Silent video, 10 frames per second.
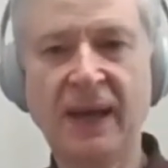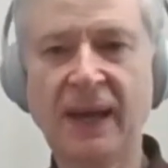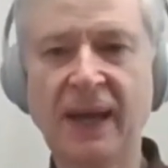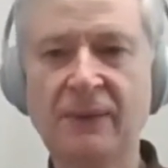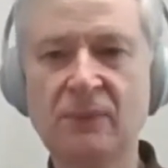
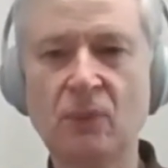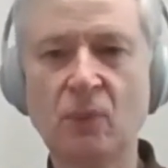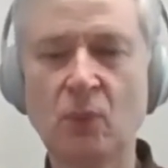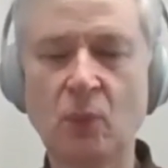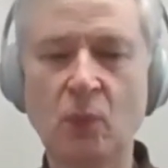And
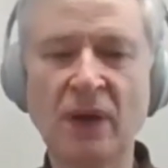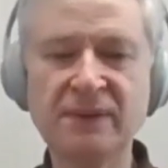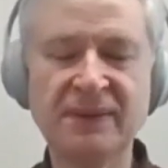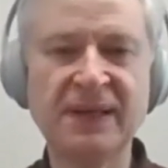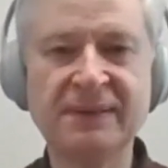one
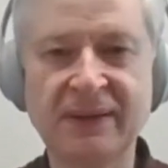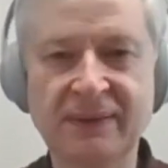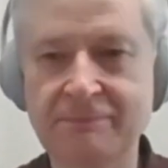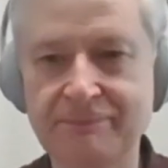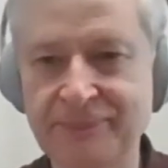thing that
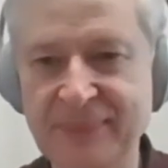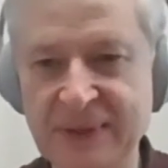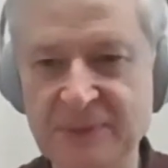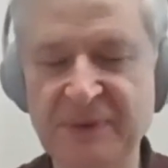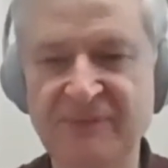
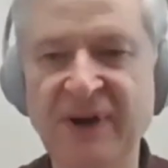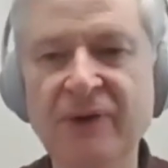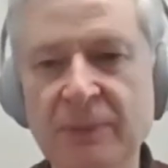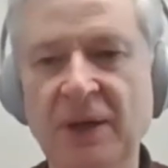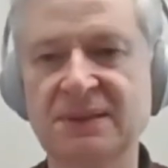has been
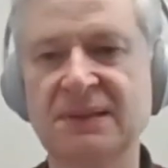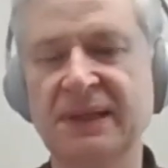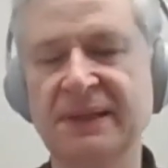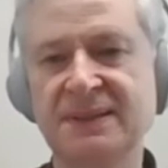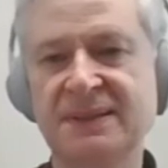very
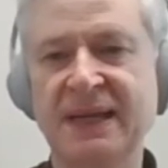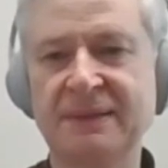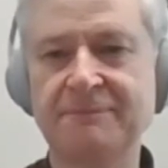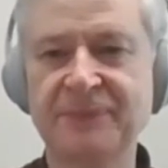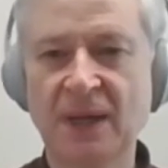puzzling is that,
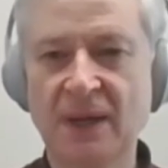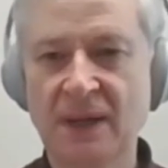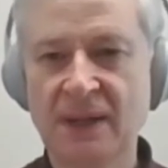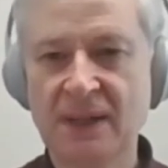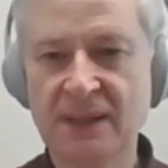
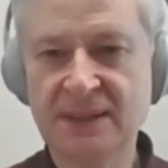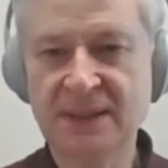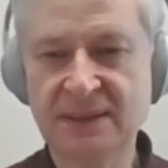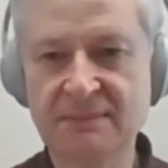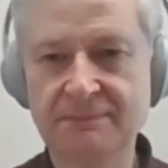is
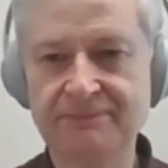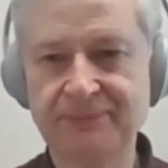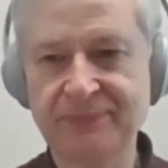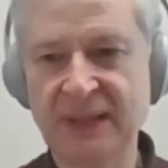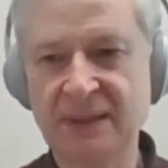that,
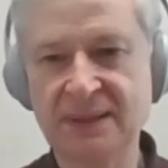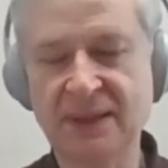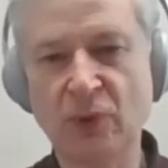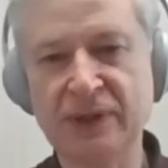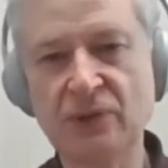is
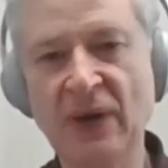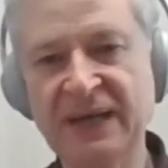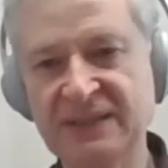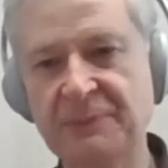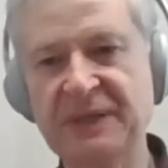that when you
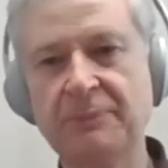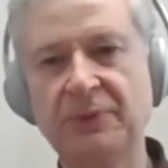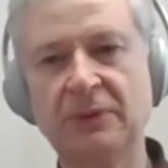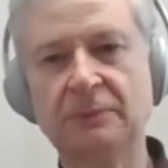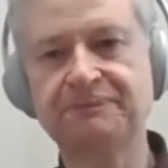ask
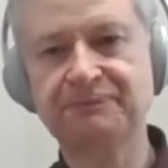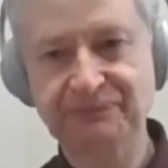people,